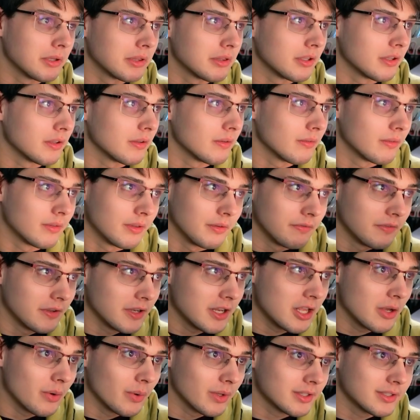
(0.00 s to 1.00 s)
but the
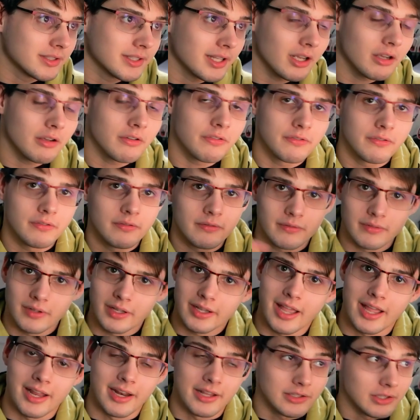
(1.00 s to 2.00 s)
video itself,
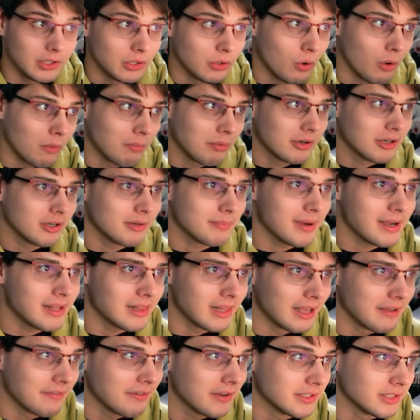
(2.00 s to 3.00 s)
again, it's incorporated in my
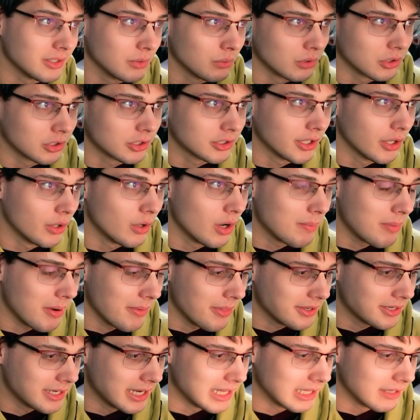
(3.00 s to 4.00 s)
life because it will show up
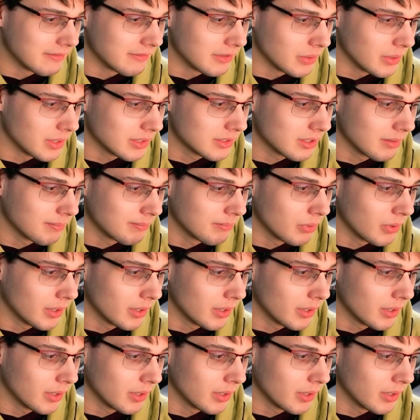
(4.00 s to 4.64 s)
on the daily view at some